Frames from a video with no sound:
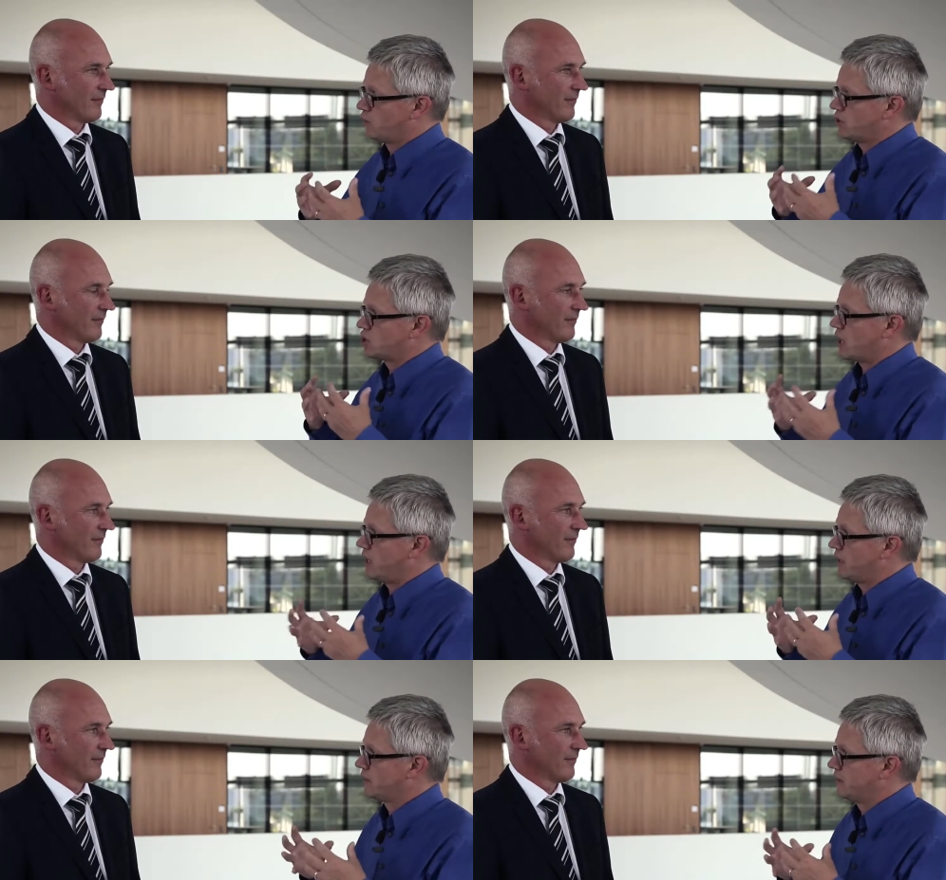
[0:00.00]
Speaker 1: which
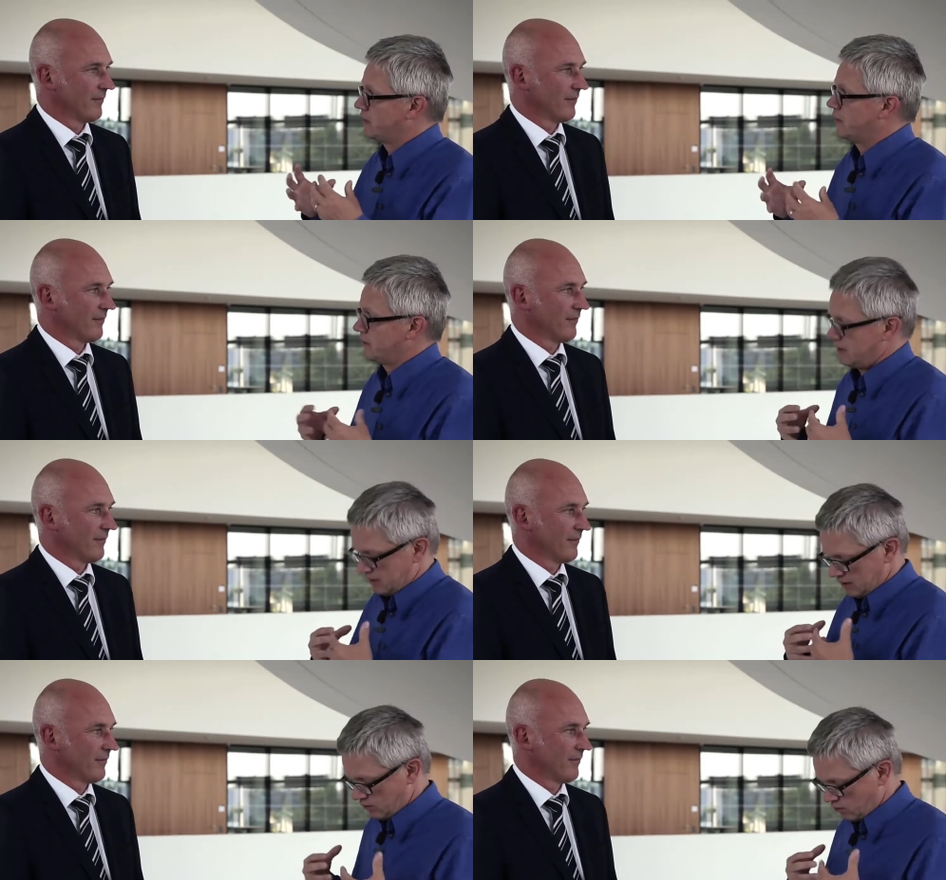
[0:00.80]
are
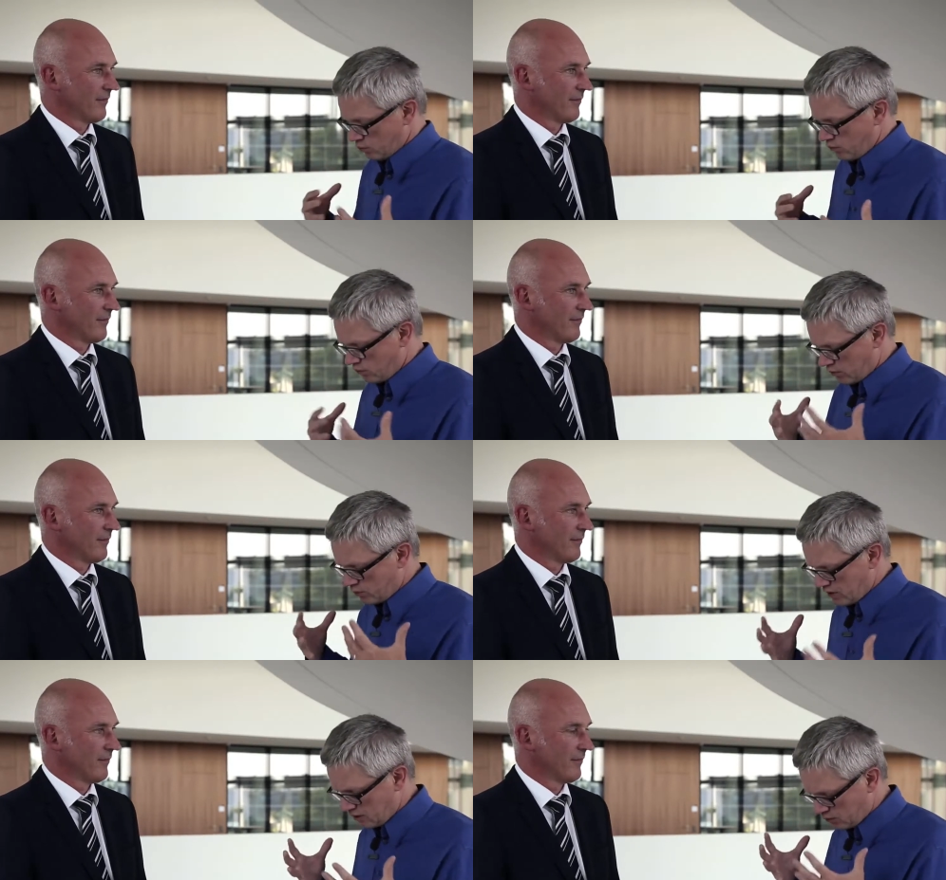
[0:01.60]

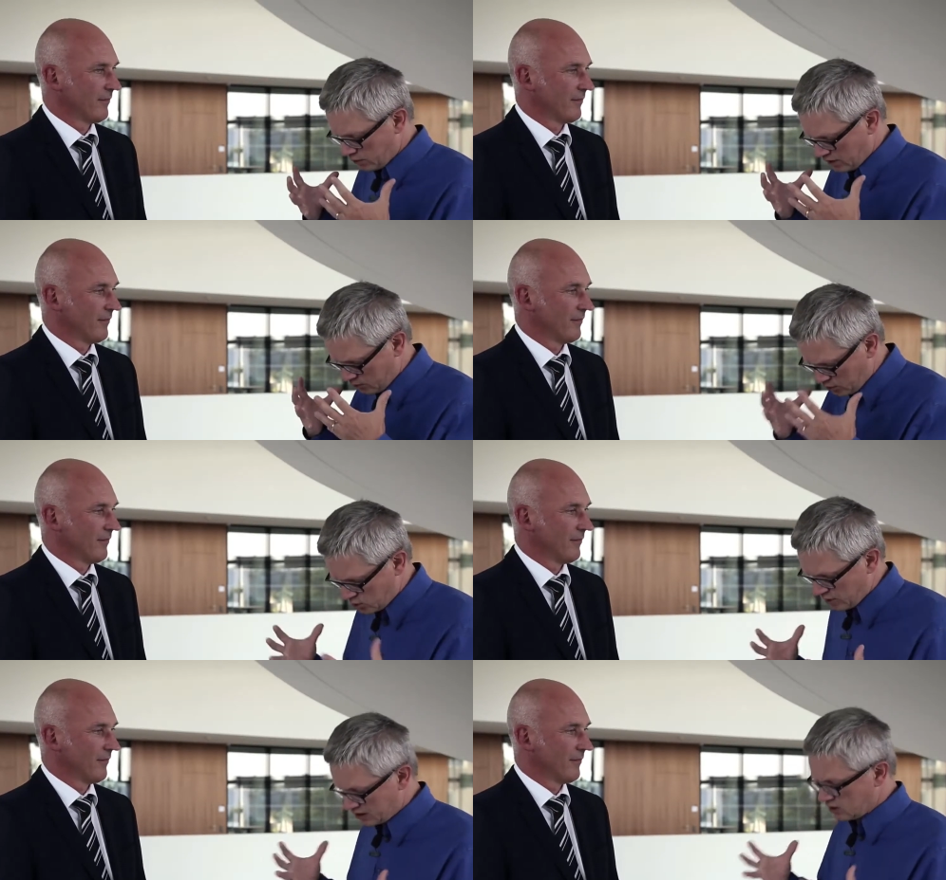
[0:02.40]
uh,
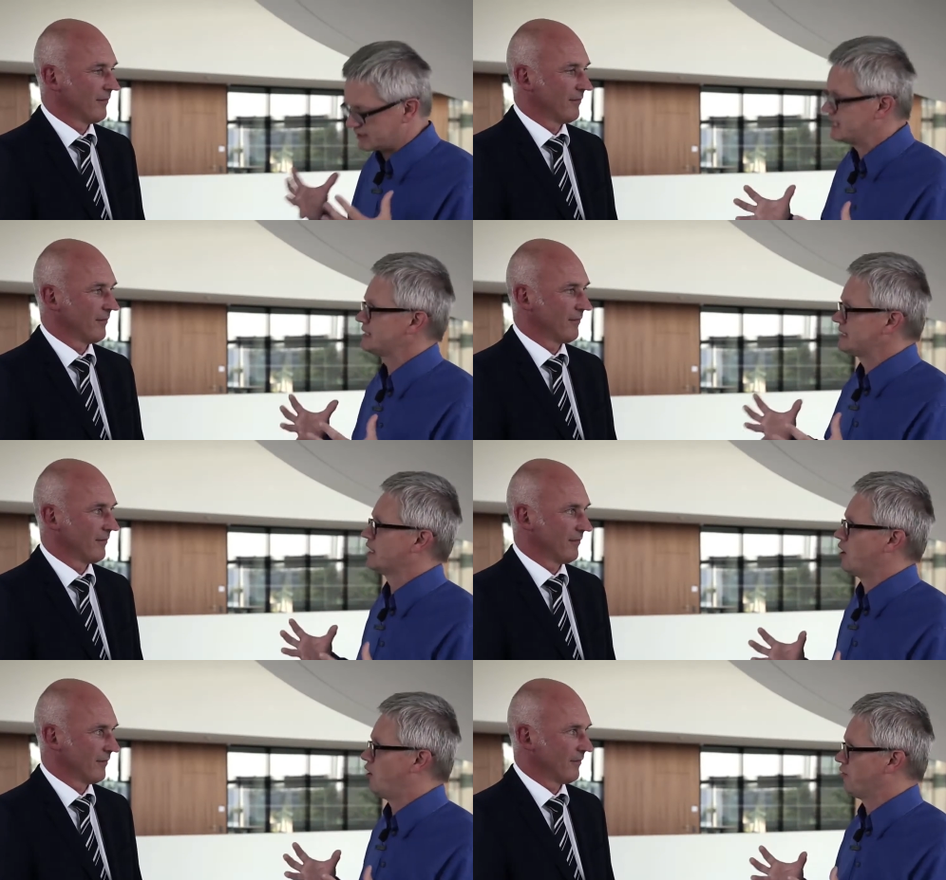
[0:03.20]
which were
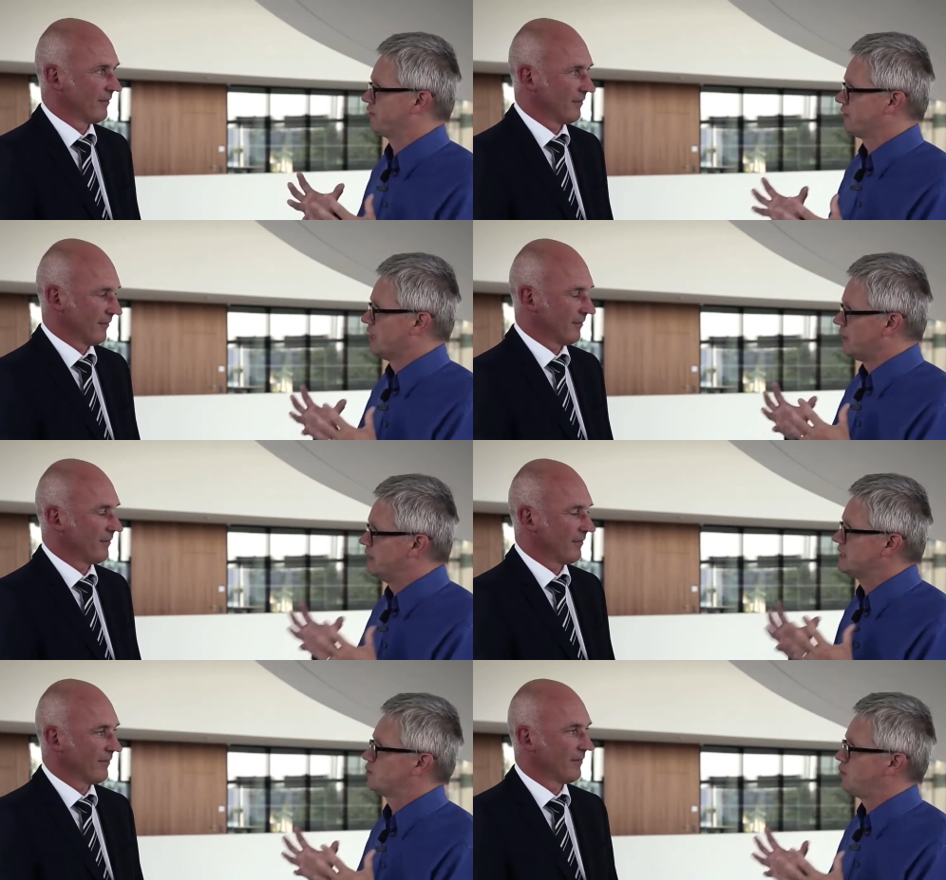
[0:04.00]
consisting of,
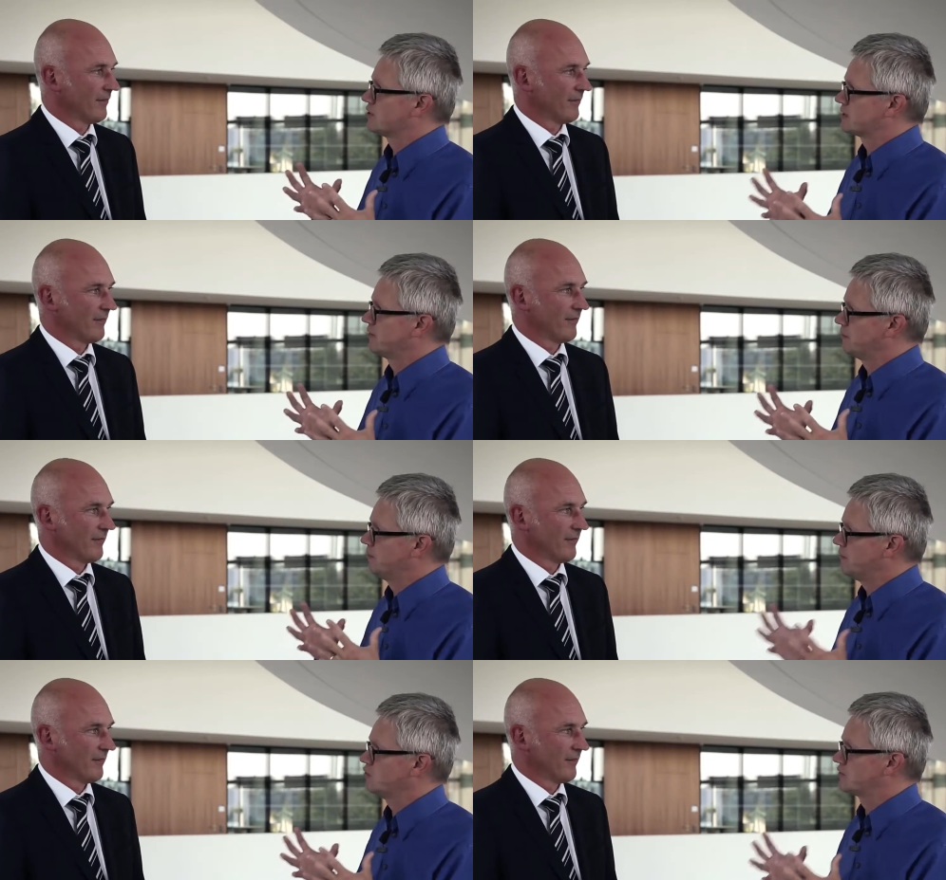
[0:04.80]
this was the
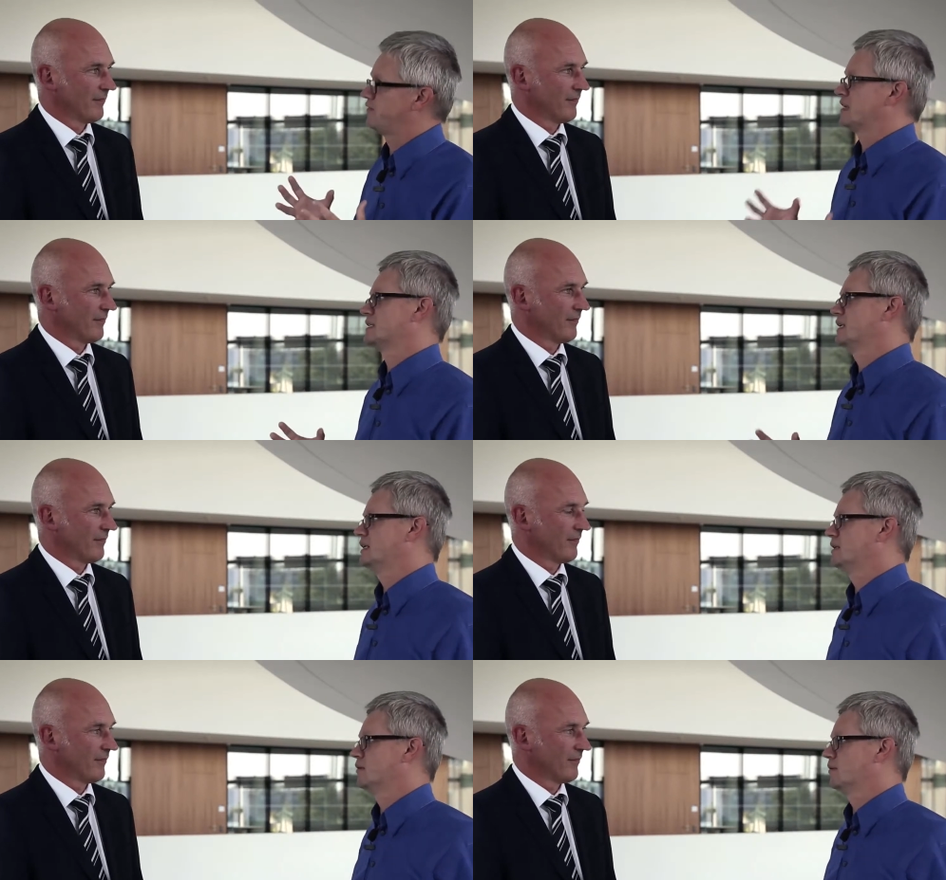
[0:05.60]
most
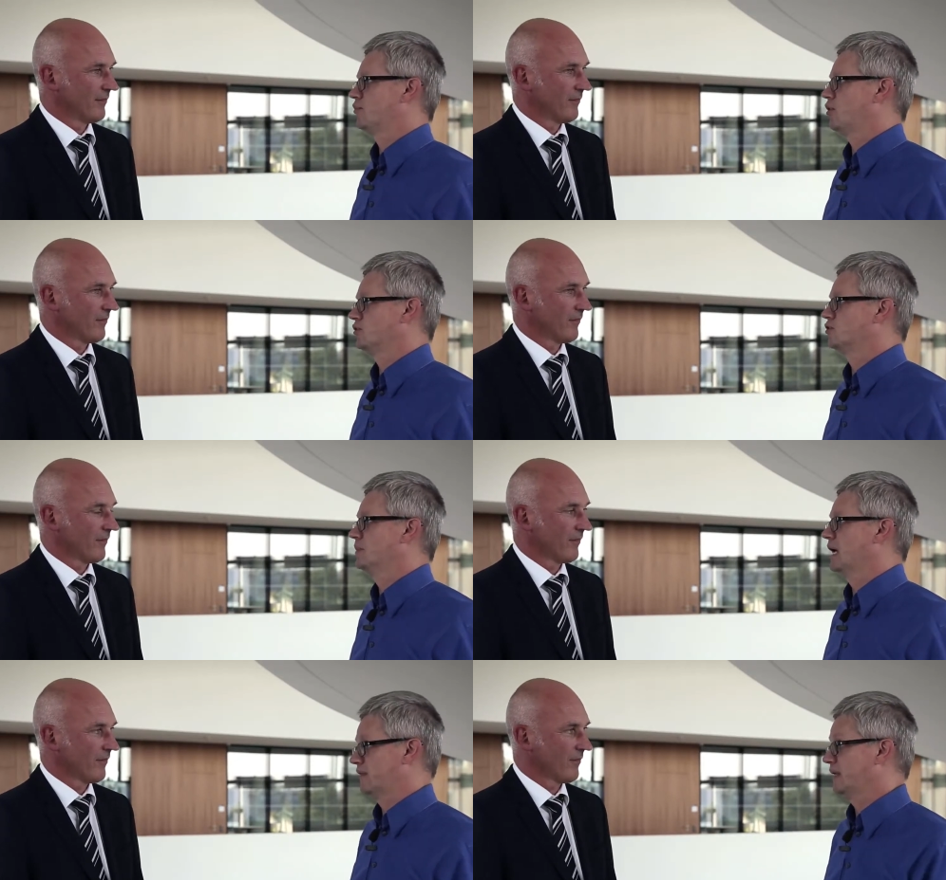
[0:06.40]
fascinating point
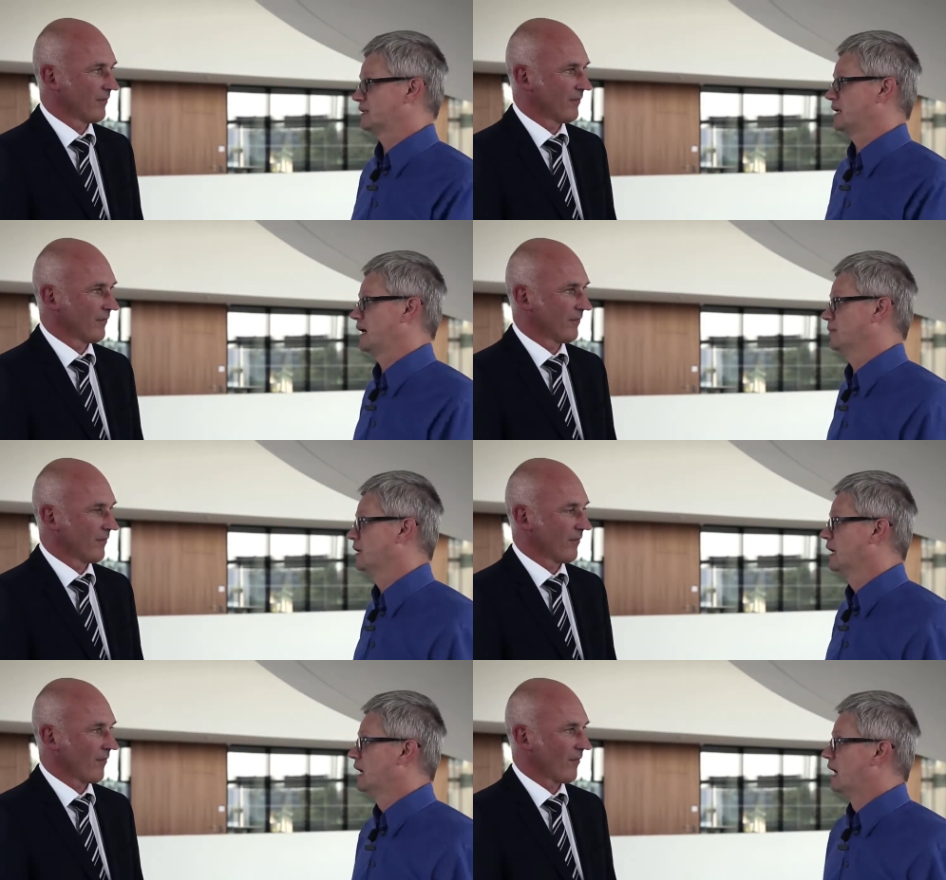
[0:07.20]
to me at that
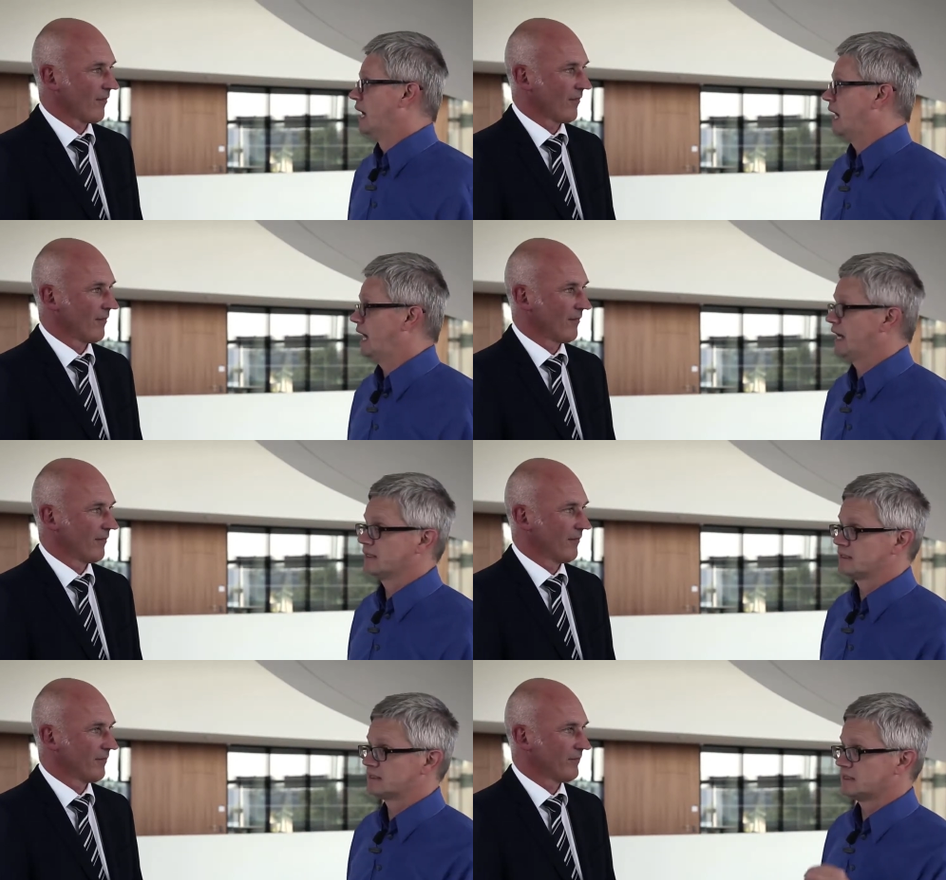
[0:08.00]
time.
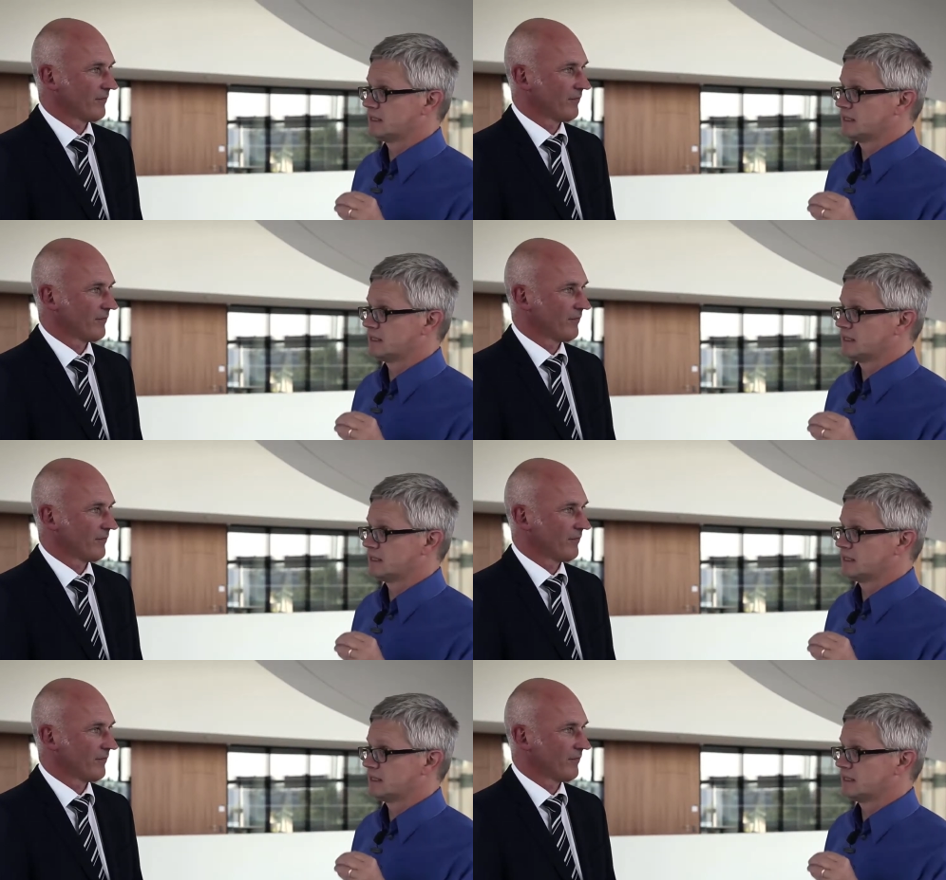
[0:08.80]
And